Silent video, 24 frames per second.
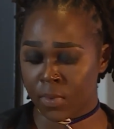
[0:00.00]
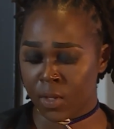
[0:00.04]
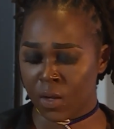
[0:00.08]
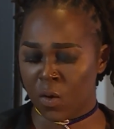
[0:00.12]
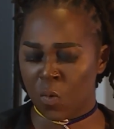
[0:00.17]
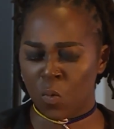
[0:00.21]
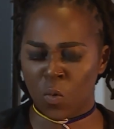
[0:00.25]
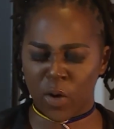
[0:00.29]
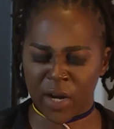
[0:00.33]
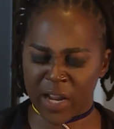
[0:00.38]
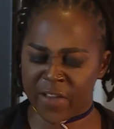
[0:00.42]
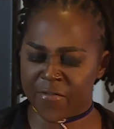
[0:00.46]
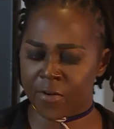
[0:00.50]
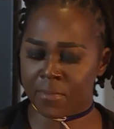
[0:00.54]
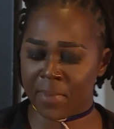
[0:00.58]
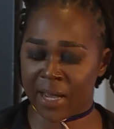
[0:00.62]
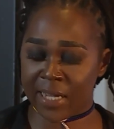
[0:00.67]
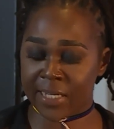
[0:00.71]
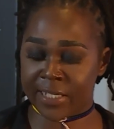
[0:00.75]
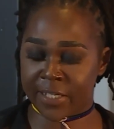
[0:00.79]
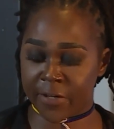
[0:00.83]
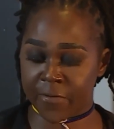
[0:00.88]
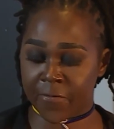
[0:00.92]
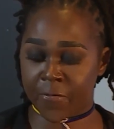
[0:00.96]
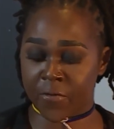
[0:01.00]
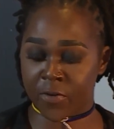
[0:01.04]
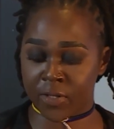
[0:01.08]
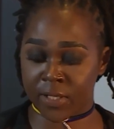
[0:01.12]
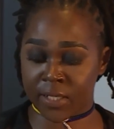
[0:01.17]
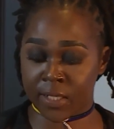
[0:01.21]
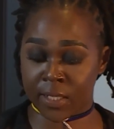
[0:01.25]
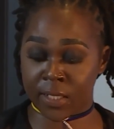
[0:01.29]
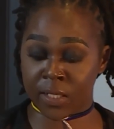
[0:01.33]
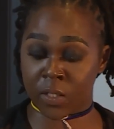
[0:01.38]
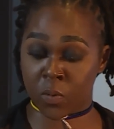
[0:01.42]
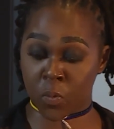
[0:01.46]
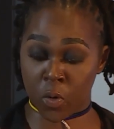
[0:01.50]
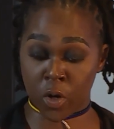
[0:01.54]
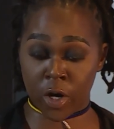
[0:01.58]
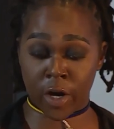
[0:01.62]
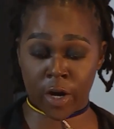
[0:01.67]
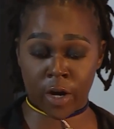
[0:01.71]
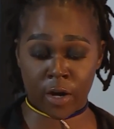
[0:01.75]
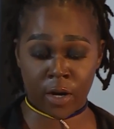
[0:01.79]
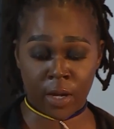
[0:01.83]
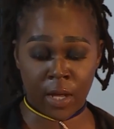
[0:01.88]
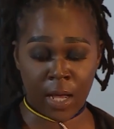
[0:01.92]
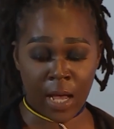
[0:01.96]
Whatever my differences
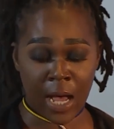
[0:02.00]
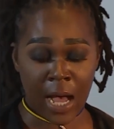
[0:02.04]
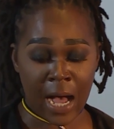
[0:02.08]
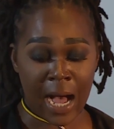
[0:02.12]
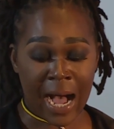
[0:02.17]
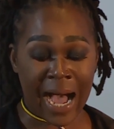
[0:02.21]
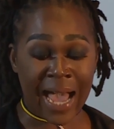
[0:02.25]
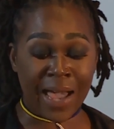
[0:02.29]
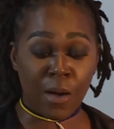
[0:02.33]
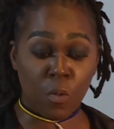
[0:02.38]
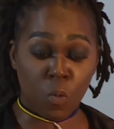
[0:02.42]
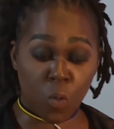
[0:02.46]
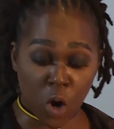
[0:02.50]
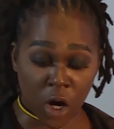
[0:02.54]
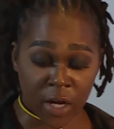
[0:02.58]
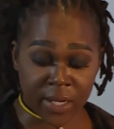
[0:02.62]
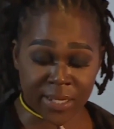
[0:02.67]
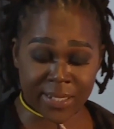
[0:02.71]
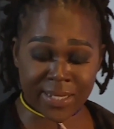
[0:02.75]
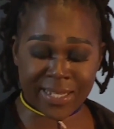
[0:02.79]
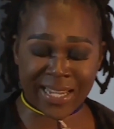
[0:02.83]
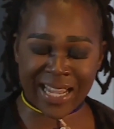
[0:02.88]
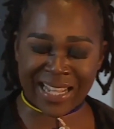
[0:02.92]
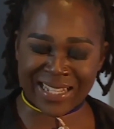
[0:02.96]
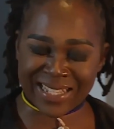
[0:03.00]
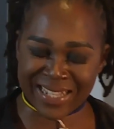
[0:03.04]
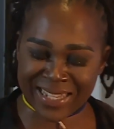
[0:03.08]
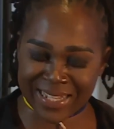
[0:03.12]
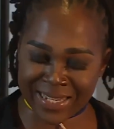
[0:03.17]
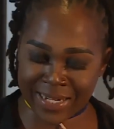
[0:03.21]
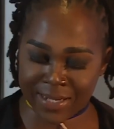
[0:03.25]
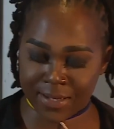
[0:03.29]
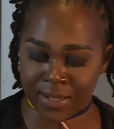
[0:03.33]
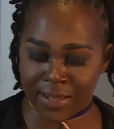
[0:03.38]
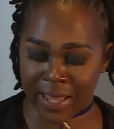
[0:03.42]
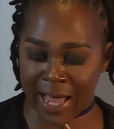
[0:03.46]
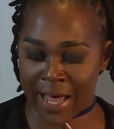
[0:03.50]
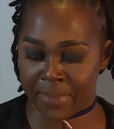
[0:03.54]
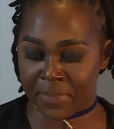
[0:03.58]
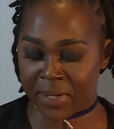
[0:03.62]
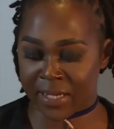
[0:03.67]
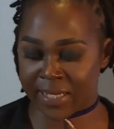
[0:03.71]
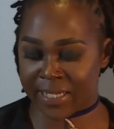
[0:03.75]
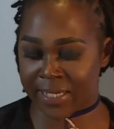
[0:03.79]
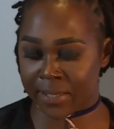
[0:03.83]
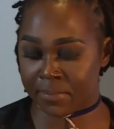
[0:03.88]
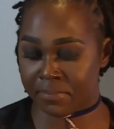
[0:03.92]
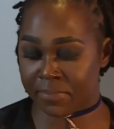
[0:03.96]
were, I was and still am a
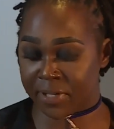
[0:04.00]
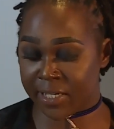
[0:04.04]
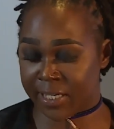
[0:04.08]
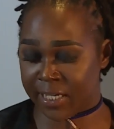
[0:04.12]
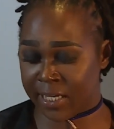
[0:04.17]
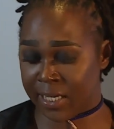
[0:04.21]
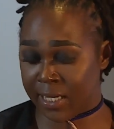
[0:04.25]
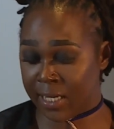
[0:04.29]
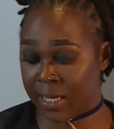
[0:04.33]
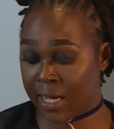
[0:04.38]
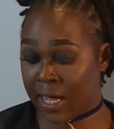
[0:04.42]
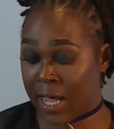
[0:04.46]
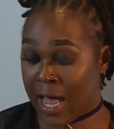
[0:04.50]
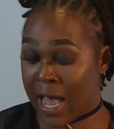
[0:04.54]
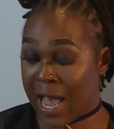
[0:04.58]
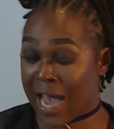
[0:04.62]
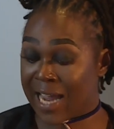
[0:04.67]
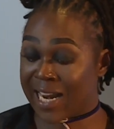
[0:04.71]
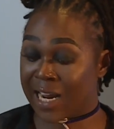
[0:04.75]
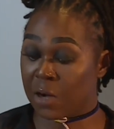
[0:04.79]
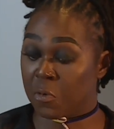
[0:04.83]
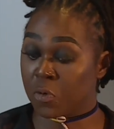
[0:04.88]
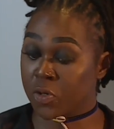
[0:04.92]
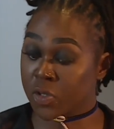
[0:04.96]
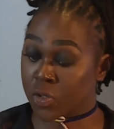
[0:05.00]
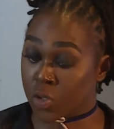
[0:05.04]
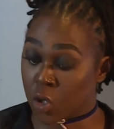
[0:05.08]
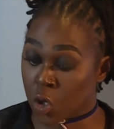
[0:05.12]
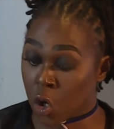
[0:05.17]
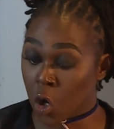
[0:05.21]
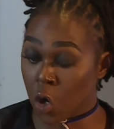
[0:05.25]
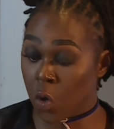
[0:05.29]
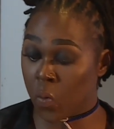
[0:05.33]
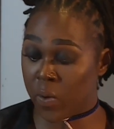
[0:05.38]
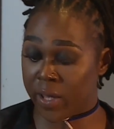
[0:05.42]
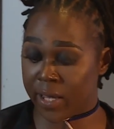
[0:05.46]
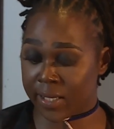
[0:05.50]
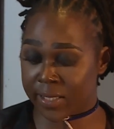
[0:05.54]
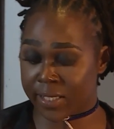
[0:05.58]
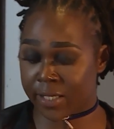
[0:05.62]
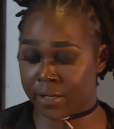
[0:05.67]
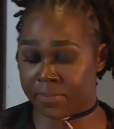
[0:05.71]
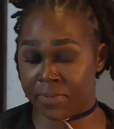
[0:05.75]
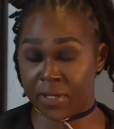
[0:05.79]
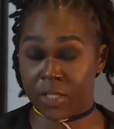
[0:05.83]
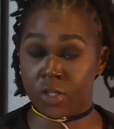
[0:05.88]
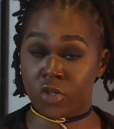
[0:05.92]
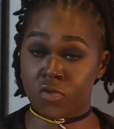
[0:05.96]
somebody, and I was going
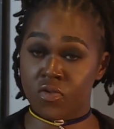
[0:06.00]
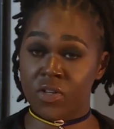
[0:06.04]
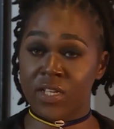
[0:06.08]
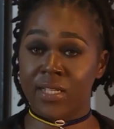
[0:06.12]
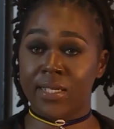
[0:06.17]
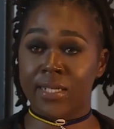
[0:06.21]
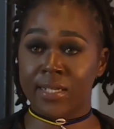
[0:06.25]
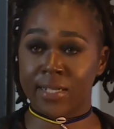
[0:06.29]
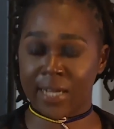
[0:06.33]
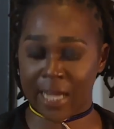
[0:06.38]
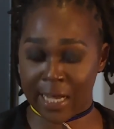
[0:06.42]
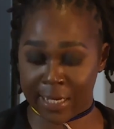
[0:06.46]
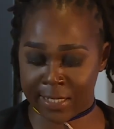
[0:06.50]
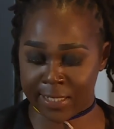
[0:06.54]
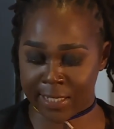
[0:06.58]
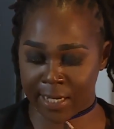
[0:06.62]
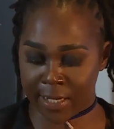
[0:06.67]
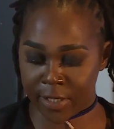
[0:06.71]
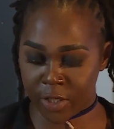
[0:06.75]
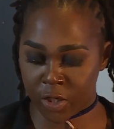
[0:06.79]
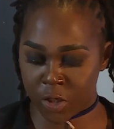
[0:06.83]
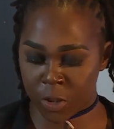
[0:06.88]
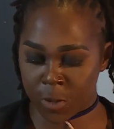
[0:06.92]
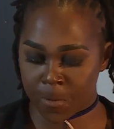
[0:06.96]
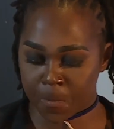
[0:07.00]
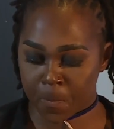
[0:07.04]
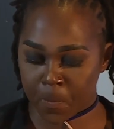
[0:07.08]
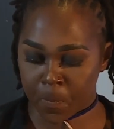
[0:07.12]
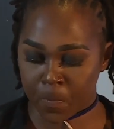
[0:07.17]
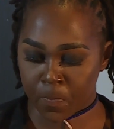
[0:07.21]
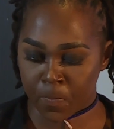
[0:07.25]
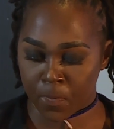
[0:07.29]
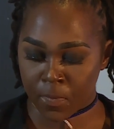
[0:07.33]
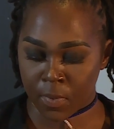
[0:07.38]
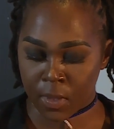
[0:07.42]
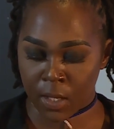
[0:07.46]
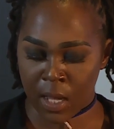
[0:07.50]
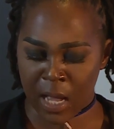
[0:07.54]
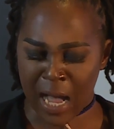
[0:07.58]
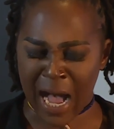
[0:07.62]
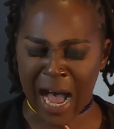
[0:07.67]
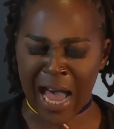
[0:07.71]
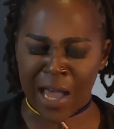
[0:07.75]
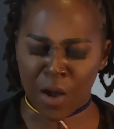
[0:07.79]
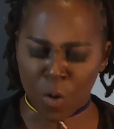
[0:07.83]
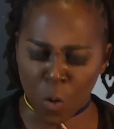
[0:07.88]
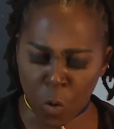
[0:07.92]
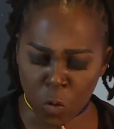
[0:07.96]
to be treated as such.
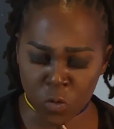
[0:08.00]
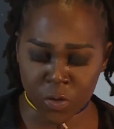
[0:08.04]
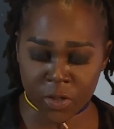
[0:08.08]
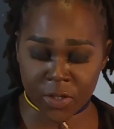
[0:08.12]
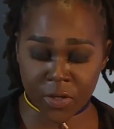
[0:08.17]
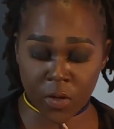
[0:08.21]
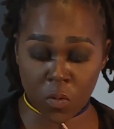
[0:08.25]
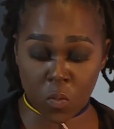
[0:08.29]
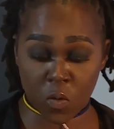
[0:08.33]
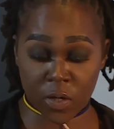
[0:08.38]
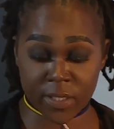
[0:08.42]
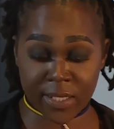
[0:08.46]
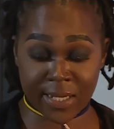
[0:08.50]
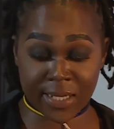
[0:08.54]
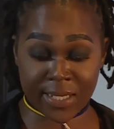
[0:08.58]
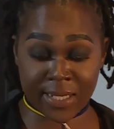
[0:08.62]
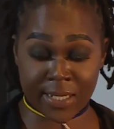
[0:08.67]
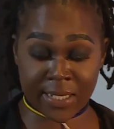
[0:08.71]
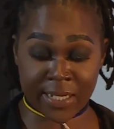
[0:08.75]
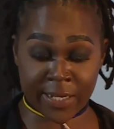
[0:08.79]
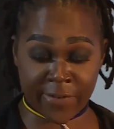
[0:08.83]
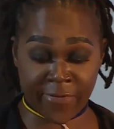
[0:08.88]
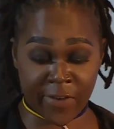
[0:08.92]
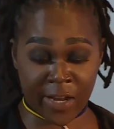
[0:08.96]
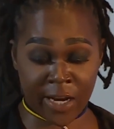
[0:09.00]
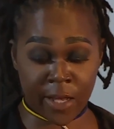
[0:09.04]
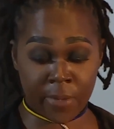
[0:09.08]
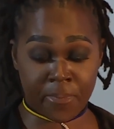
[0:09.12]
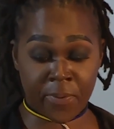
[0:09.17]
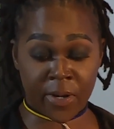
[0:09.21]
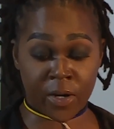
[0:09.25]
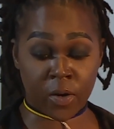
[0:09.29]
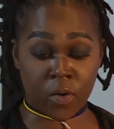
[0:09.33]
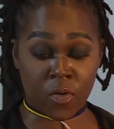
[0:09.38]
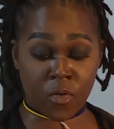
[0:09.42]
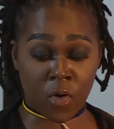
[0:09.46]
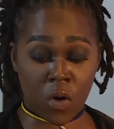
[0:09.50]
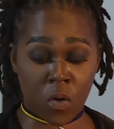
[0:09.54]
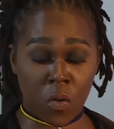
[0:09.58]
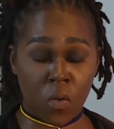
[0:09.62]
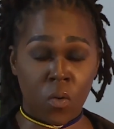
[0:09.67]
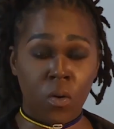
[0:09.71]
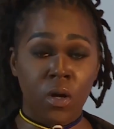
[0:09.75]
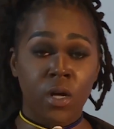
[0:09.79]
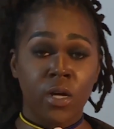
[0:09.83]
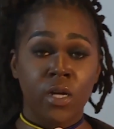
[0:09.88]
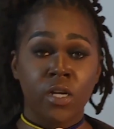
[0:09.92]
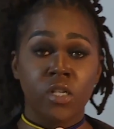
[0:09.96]
I also wanted to develop and
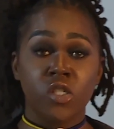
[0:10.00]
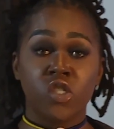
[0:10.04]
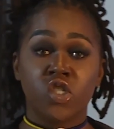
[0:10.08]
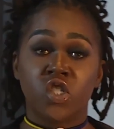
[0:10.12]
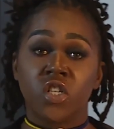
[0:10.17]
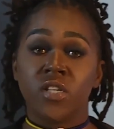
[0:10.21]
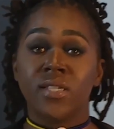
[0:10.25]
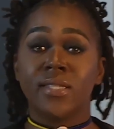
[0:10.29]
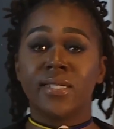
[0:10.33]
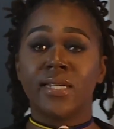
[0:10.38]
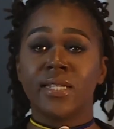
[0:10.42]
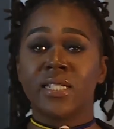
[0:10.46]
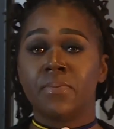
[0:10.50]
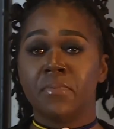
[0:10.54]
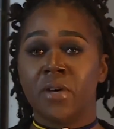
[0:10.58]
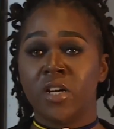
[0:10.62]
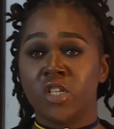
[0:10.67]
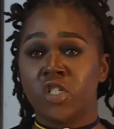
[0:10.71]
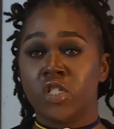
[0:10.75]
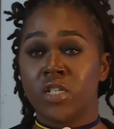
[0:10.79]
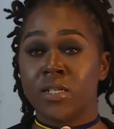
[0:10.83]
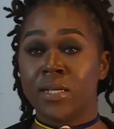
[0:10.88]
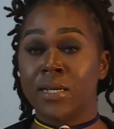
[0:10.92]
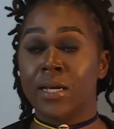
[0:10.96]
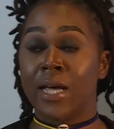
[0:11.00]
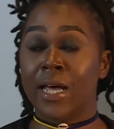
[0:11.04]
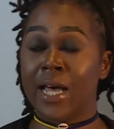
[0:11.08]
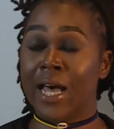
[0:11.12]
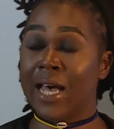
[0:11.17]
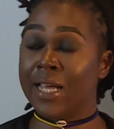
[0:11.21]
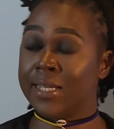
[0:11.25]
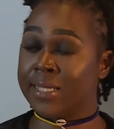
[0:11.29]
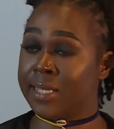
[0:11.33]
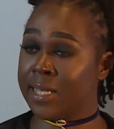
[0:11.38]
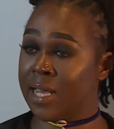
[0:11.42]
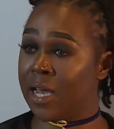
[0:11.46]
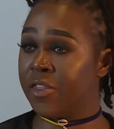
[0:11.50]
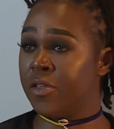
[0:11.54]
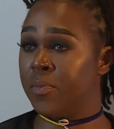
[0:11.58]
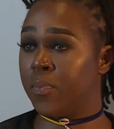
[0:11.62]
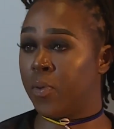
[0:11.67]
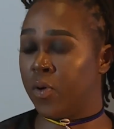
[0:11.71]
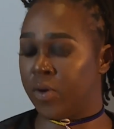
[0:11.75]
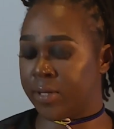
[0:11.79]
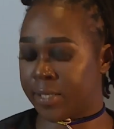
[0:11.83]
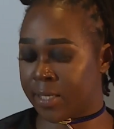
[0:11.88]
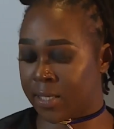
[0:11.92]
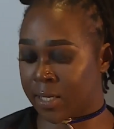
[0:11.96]
grow just as much as the other
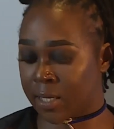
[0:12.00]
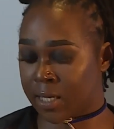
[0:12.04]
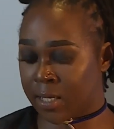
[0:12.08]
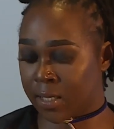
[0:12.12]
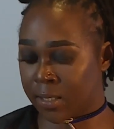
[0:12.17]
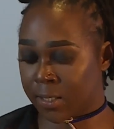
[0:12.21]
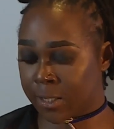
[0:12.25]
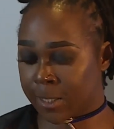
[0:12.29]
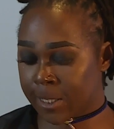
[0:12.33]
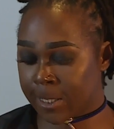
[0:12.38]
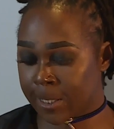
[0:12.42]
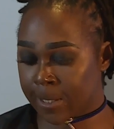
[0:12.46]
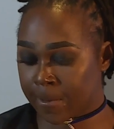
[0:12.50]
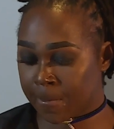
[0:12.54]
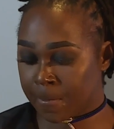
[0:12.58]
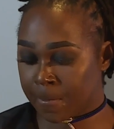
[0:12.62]
boys and girls.